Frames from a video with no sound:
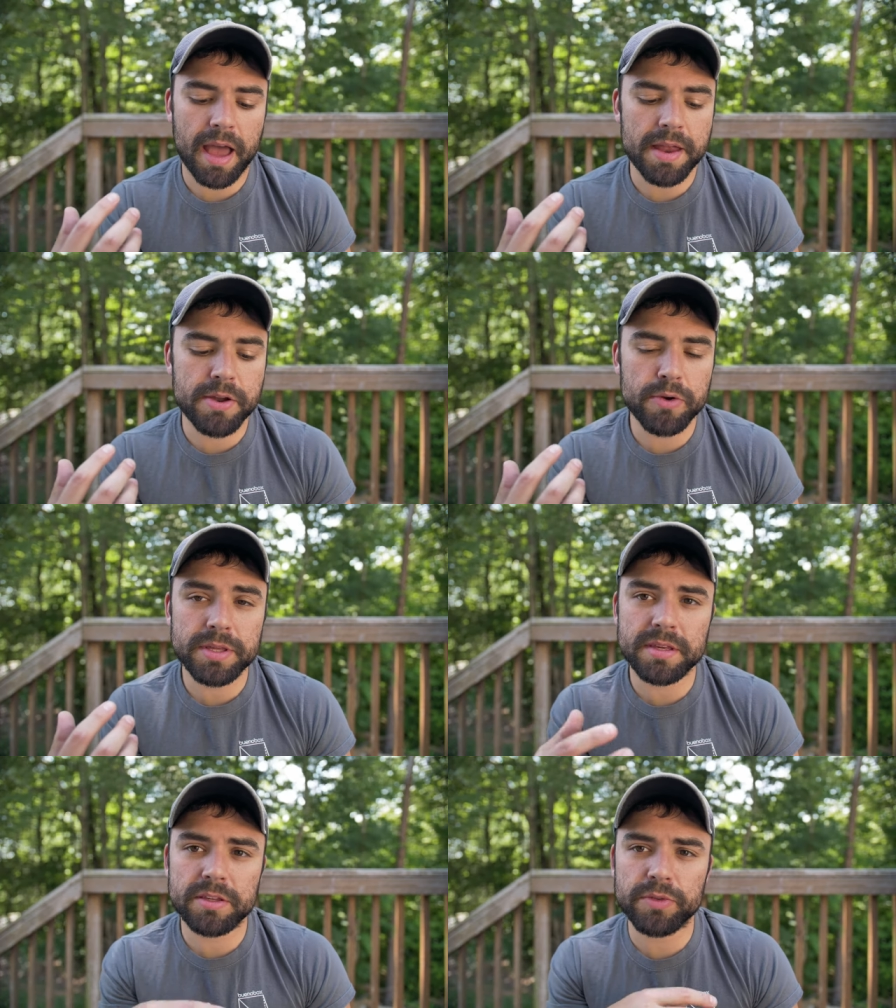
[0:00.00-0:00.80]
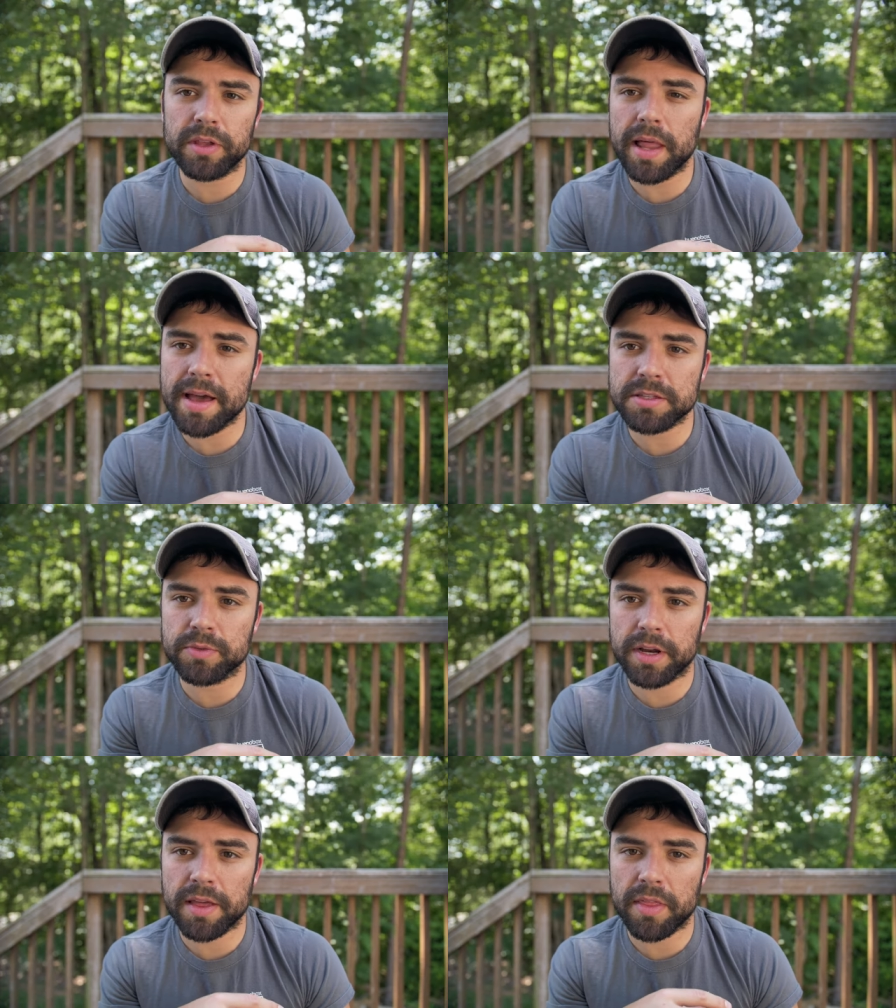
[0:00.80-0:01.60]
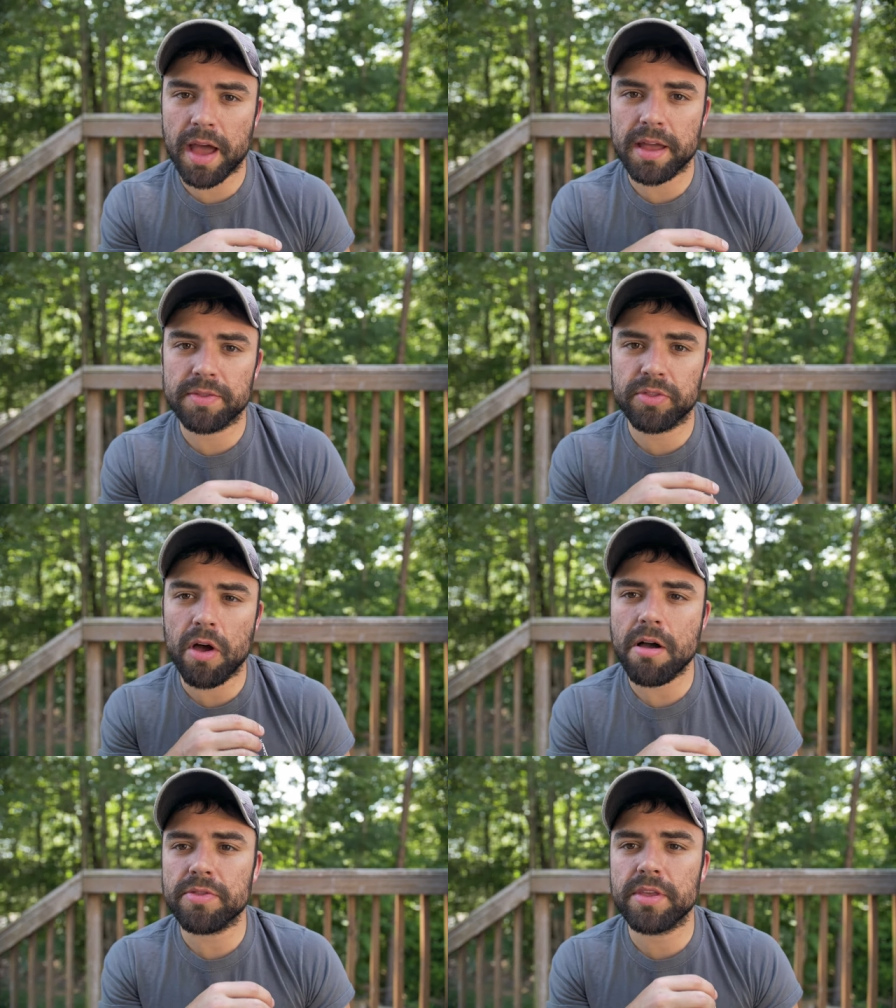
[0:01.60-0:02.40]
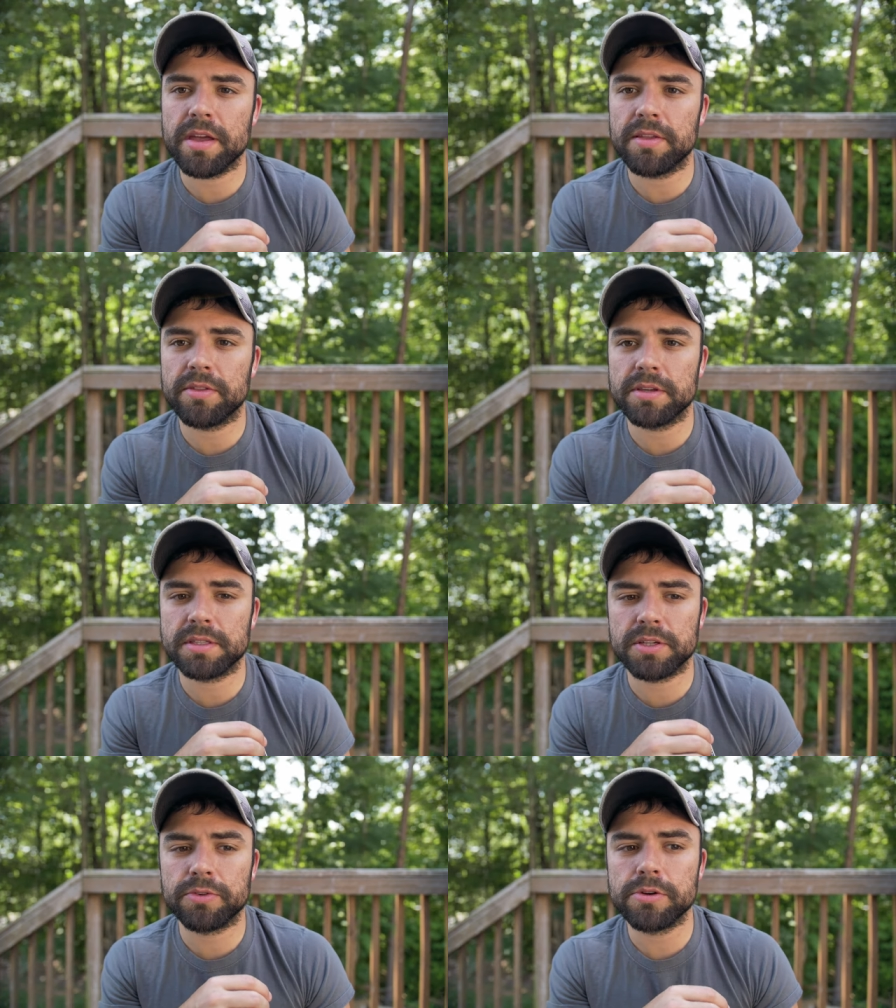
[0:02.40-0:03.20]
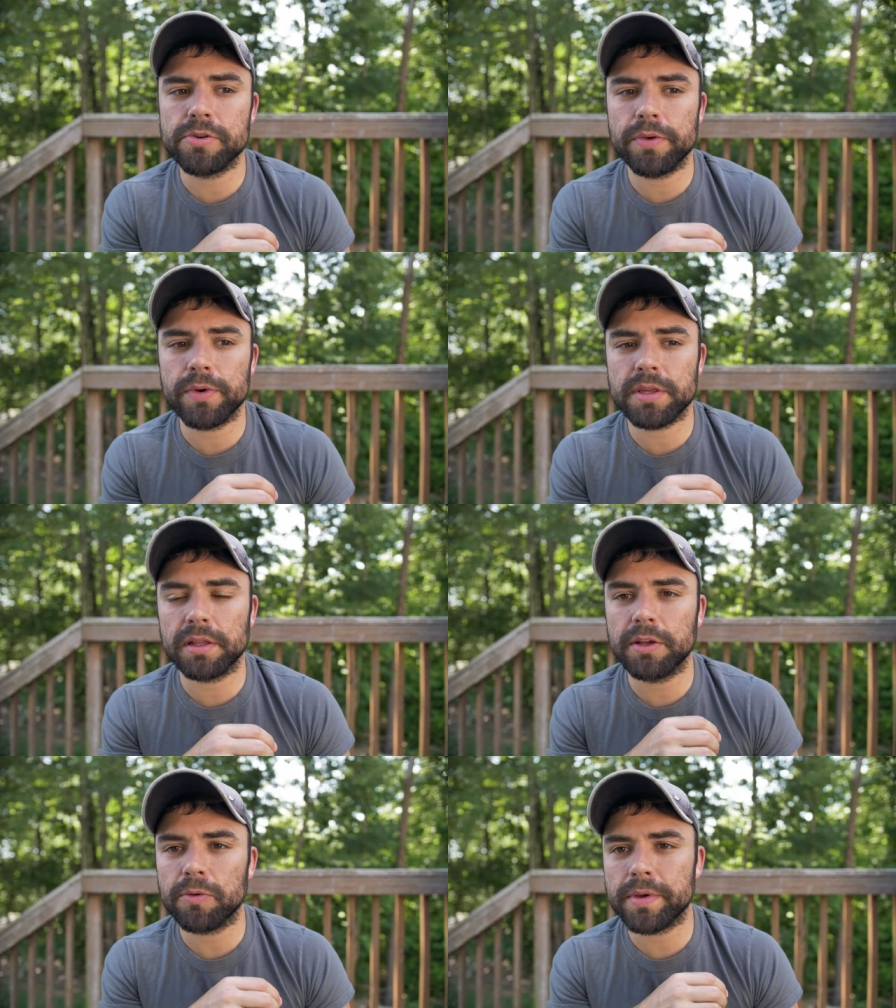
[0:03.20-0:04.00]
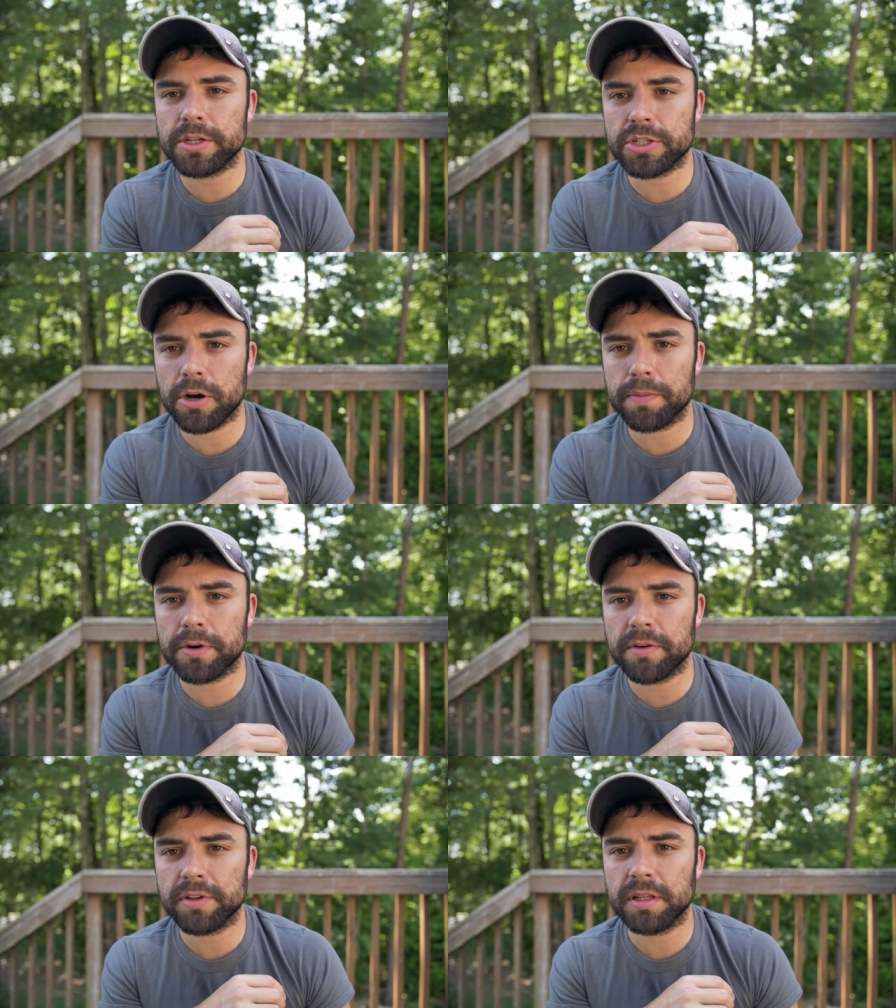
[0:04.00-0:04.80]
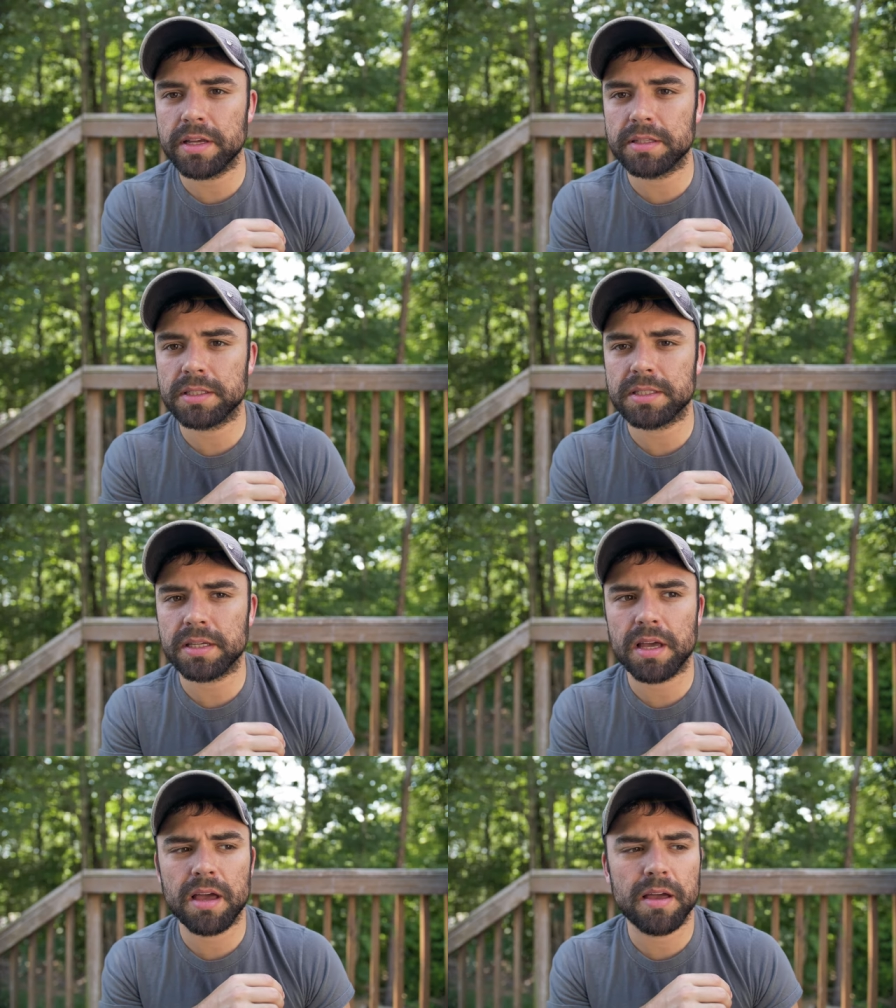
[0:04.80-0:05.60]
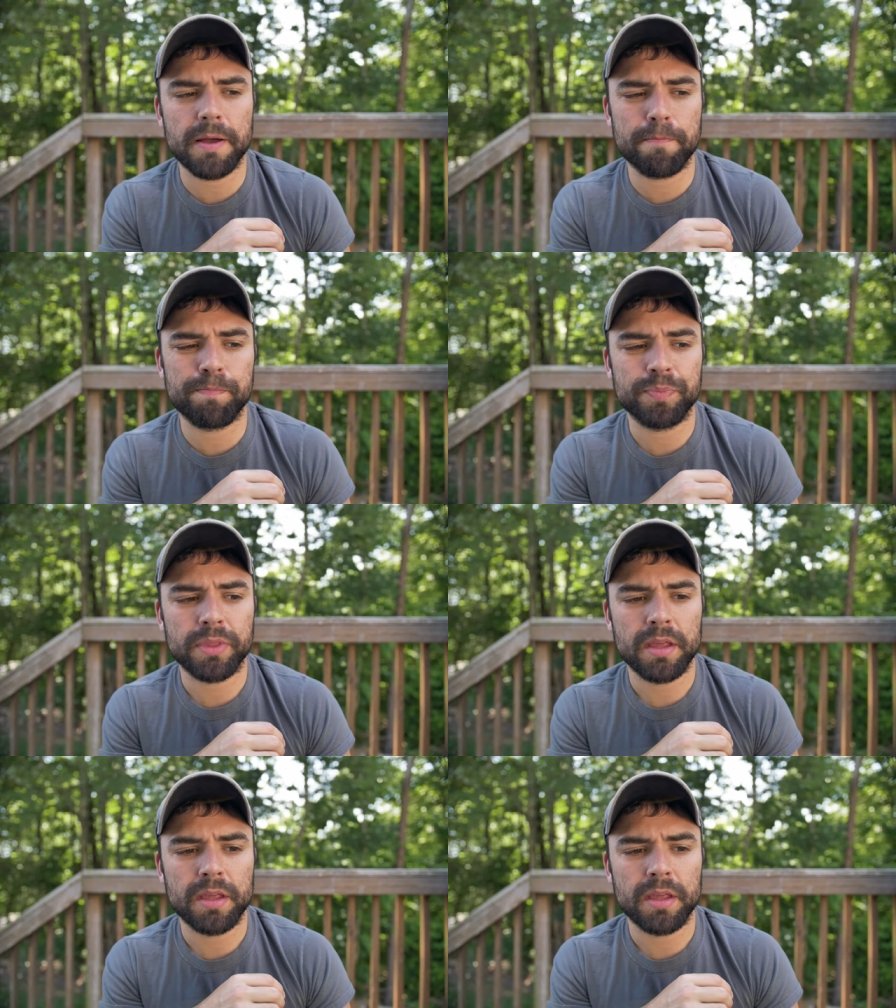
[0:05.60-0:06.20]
I noticed this with the last one. I, I thought that the Sirui was a little bit sharper of a lens, um,